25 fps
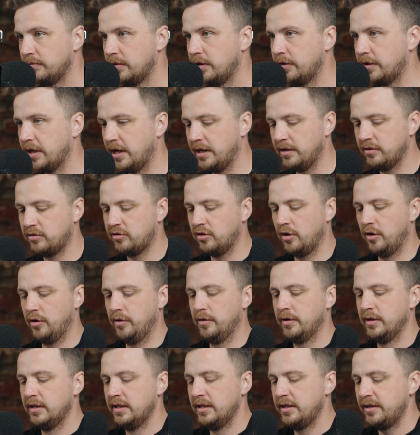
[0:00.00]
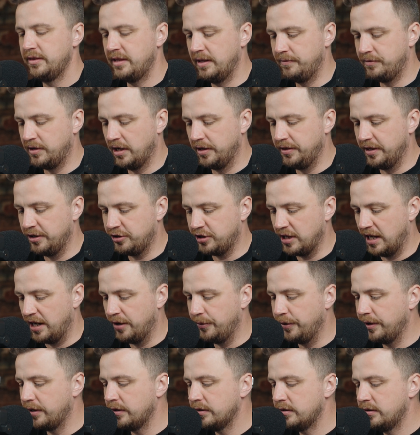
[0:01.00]
Okay. So they've done their
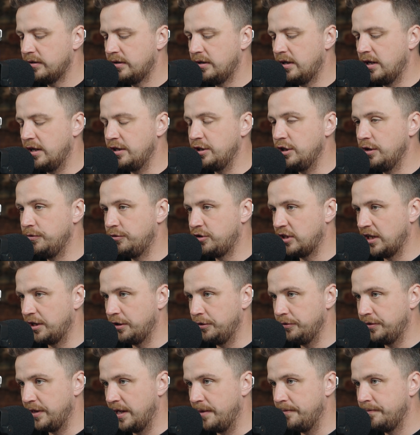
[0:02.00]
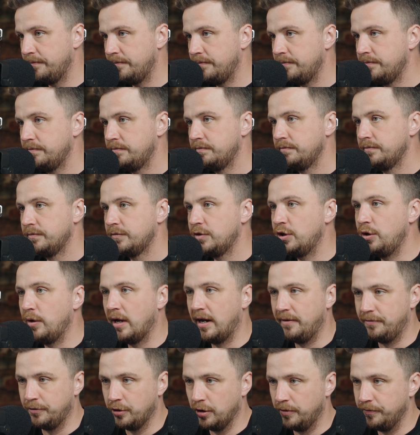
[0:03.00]
shadowing. You've shadowed them. You
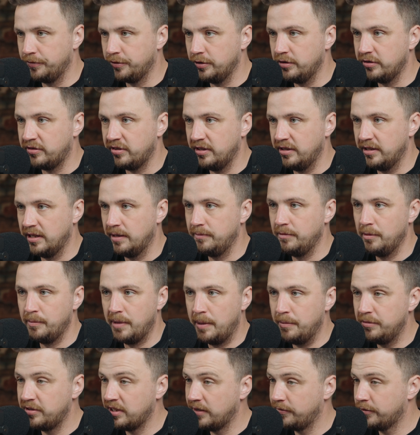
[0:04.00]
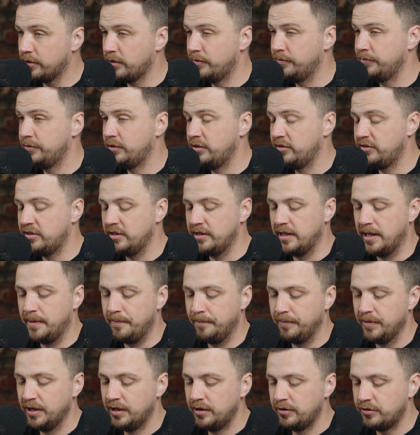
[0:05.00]
have confidence in them. The members have confidence in
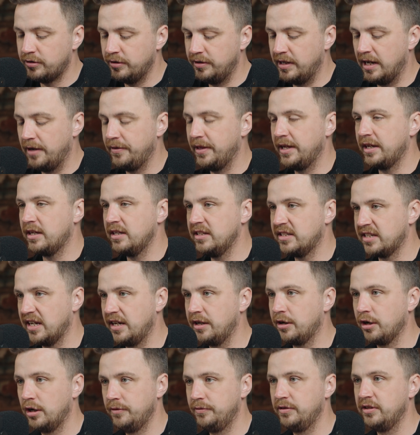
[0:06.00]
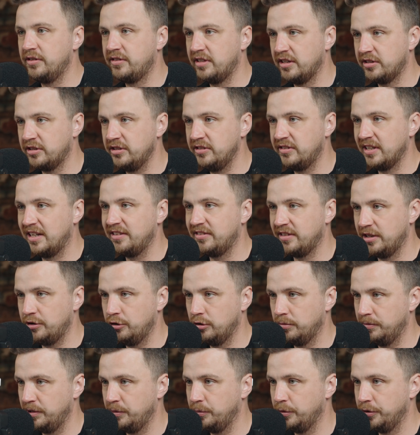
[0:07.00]
them. So now they can take over the sessions as they
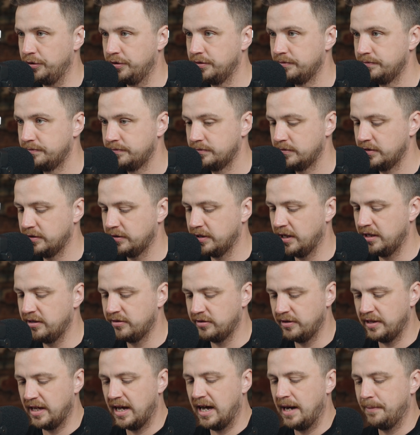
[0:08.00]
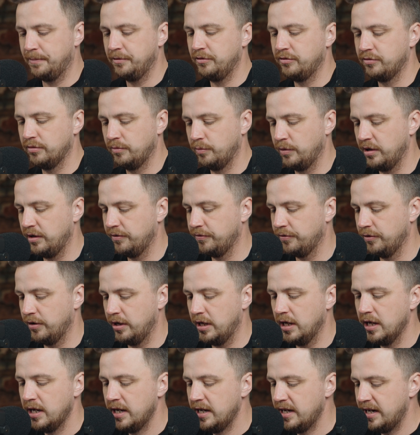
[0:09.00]
normally would. Okay, so that happens from week
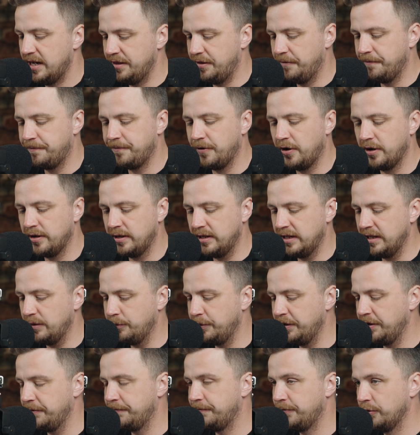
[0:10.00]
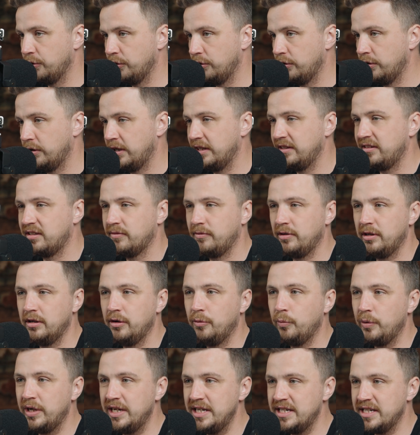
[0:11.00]
3. And then finally, week 4, and something
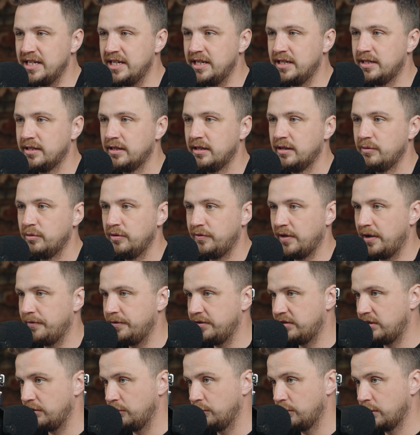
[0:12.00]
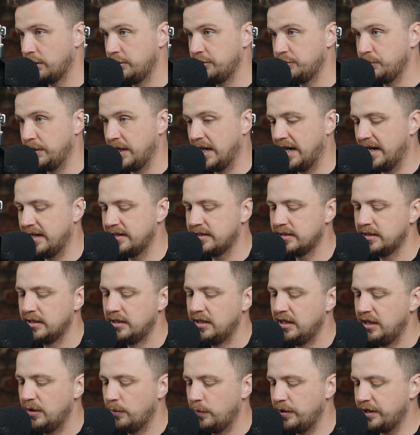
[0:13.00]
that we did with every single coach we had,
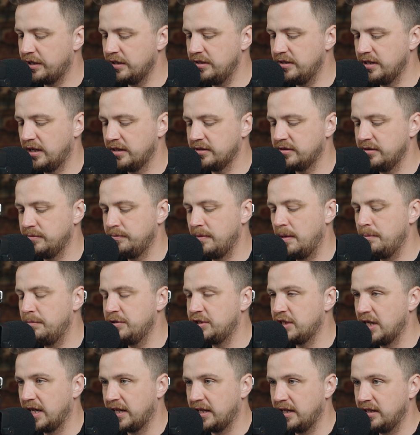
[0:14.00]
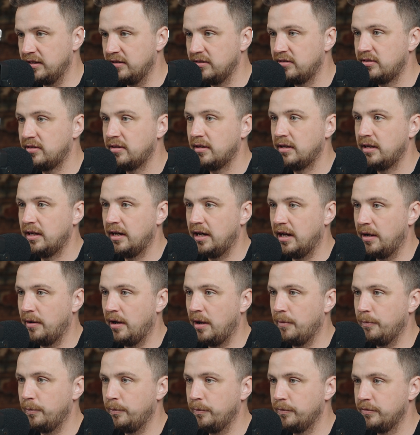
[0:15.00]
we conducted member check-ins
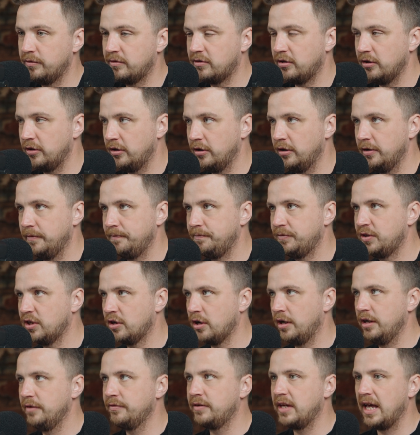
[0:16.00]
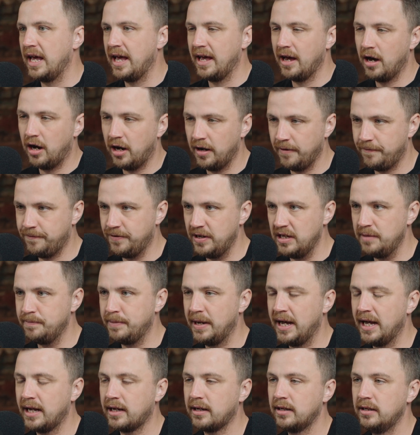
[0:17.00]
and to kind of get
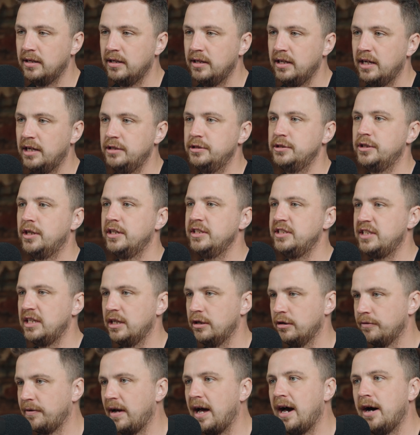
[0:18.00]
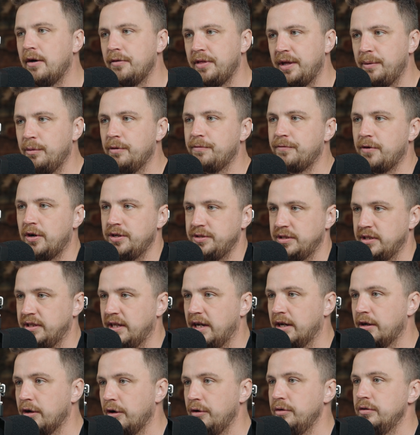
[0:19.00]
feedback and an idea of how they were finding
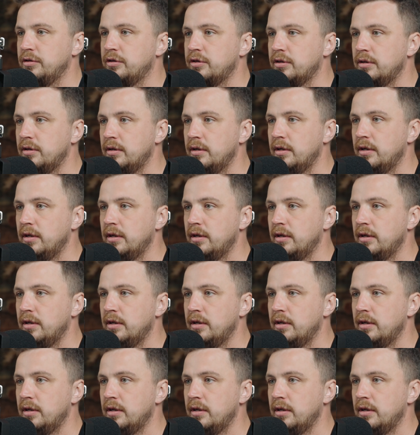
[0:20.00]
that coach.